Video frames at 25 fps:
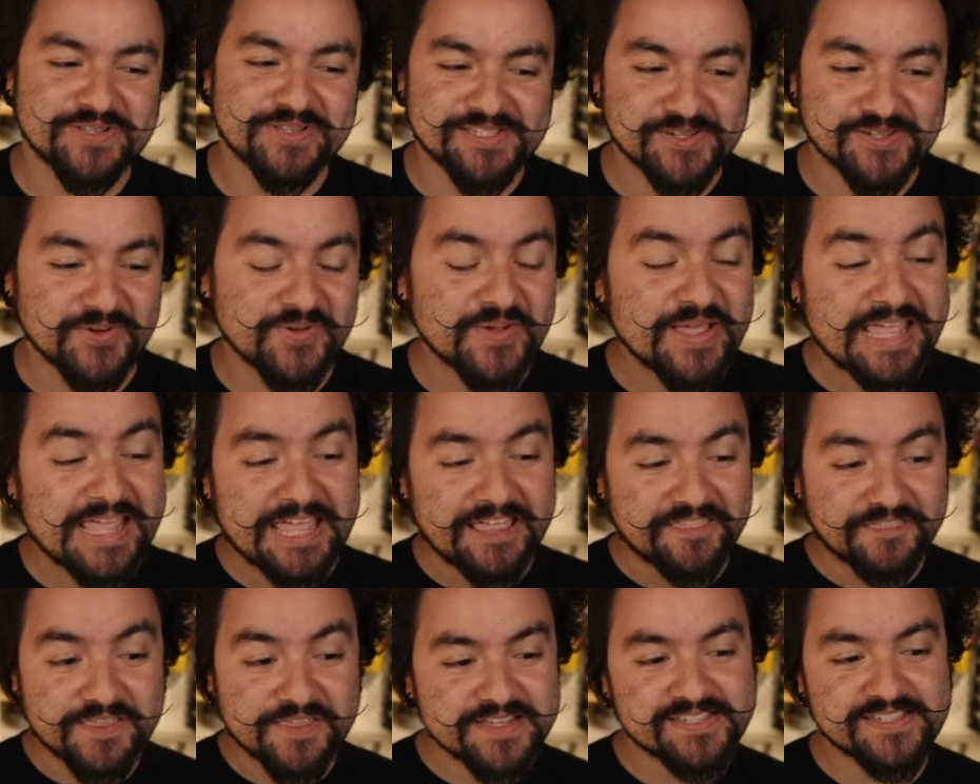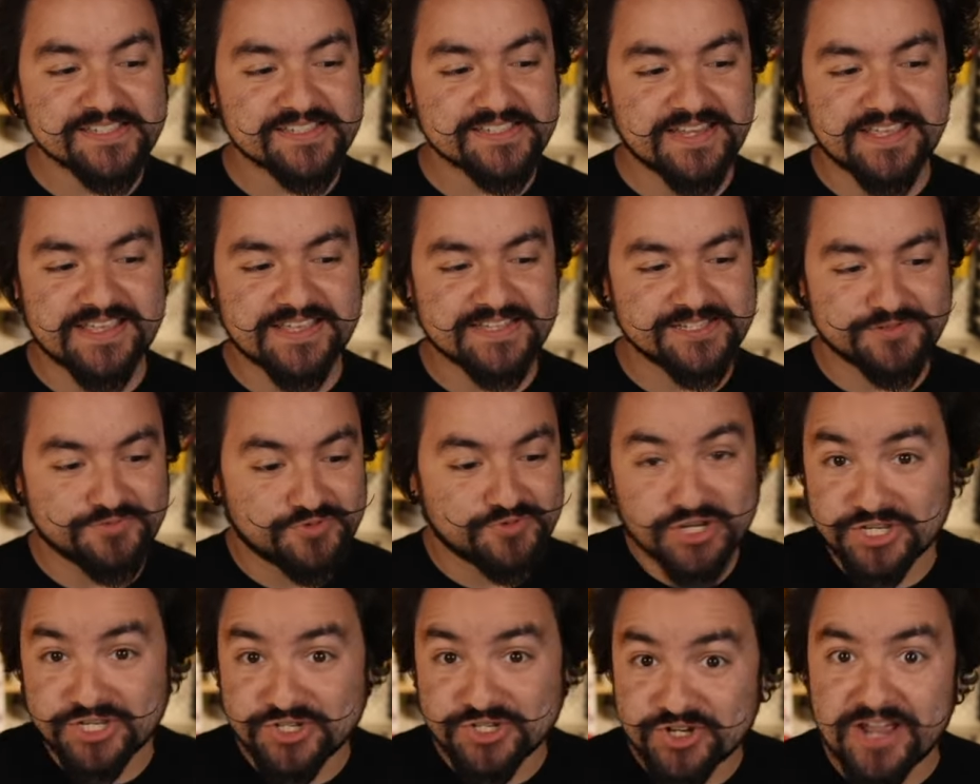And so this is
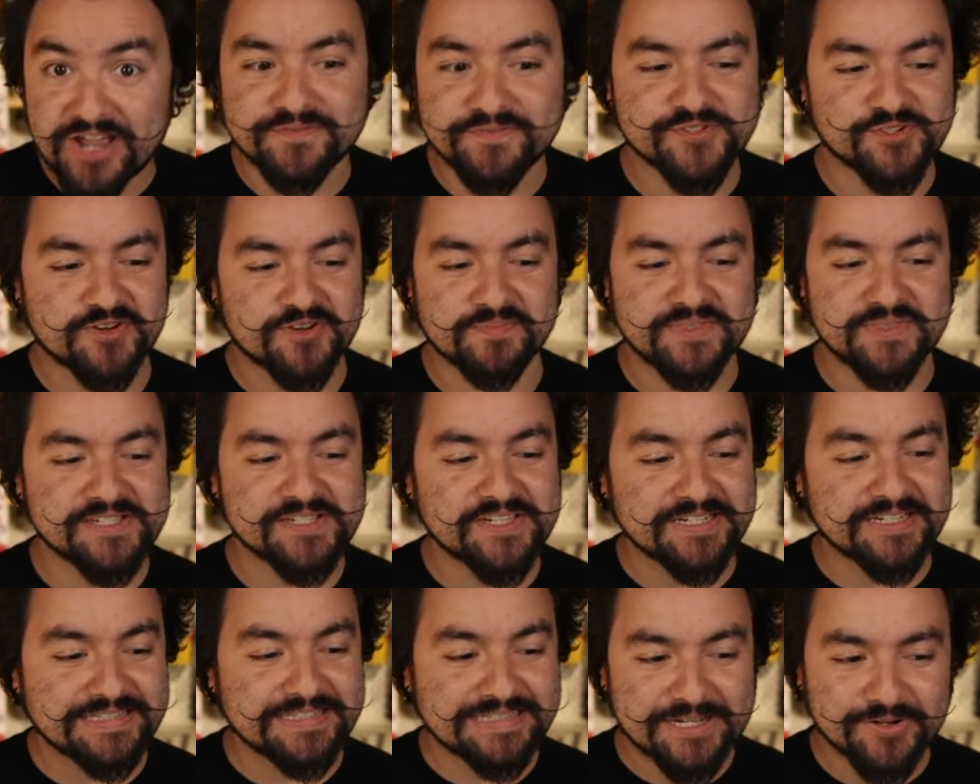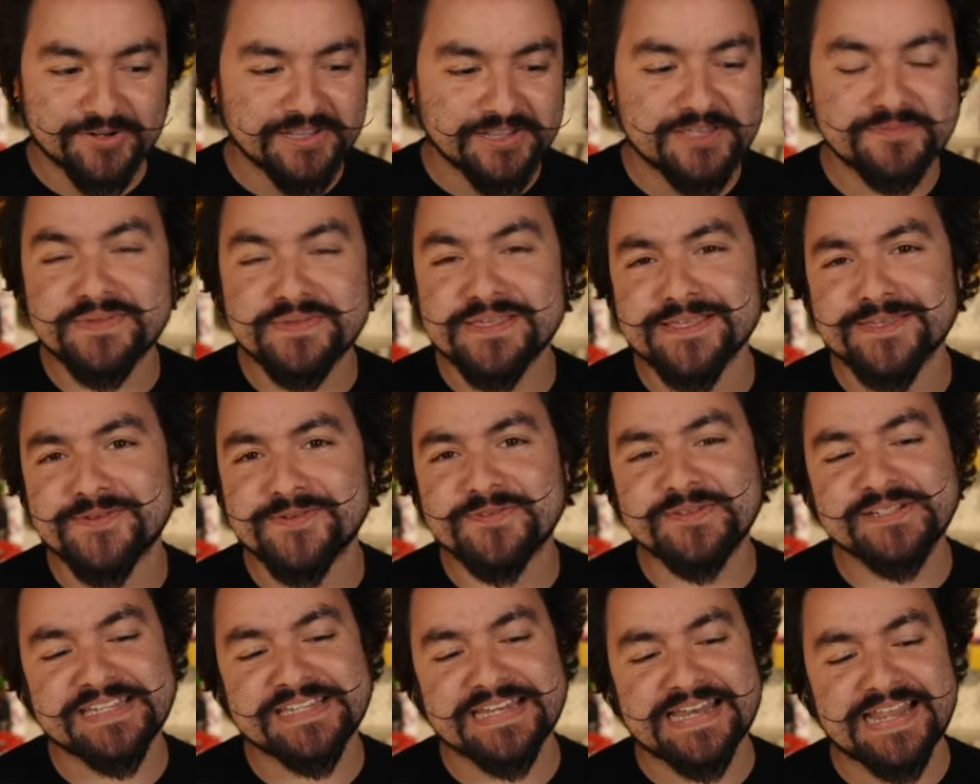just JavaScript. This could literally be
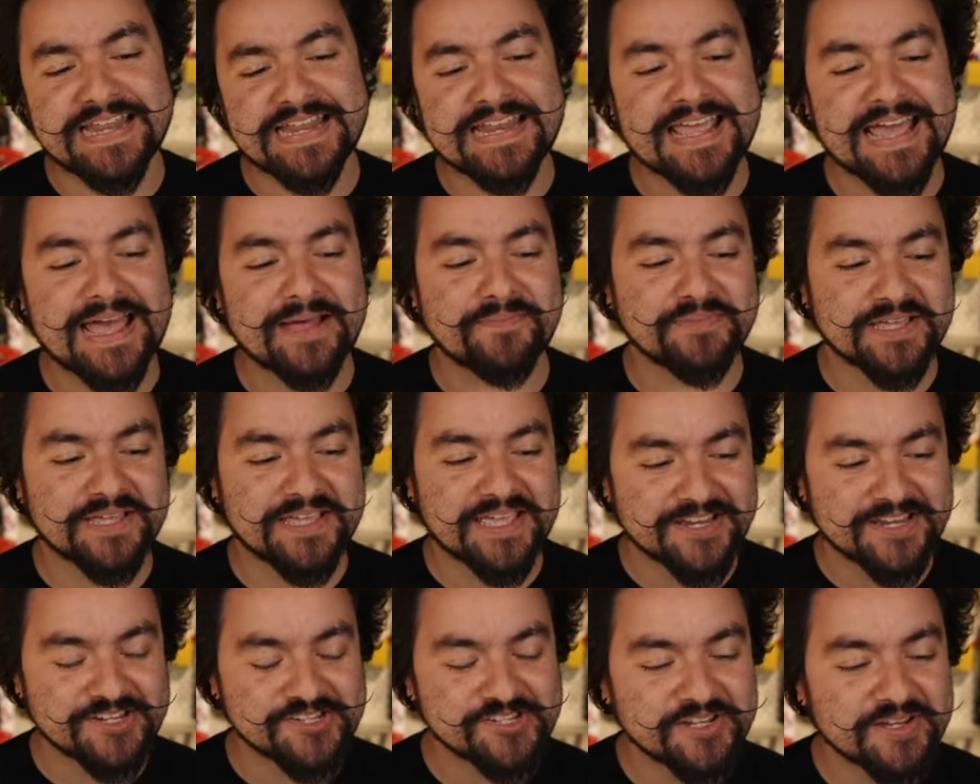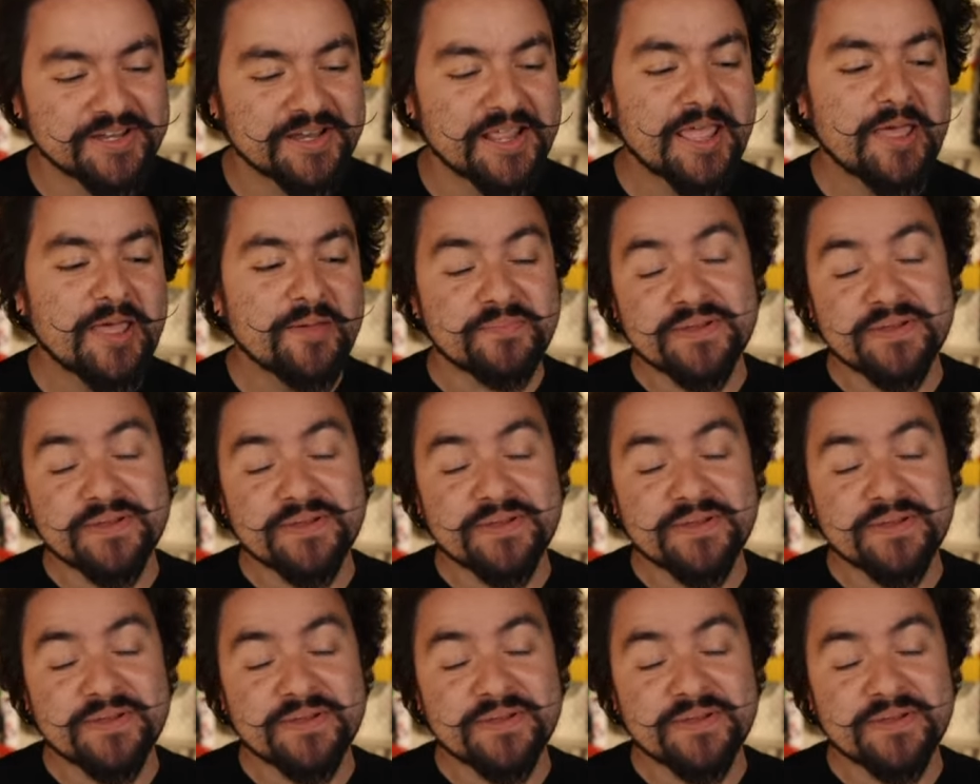used in any application.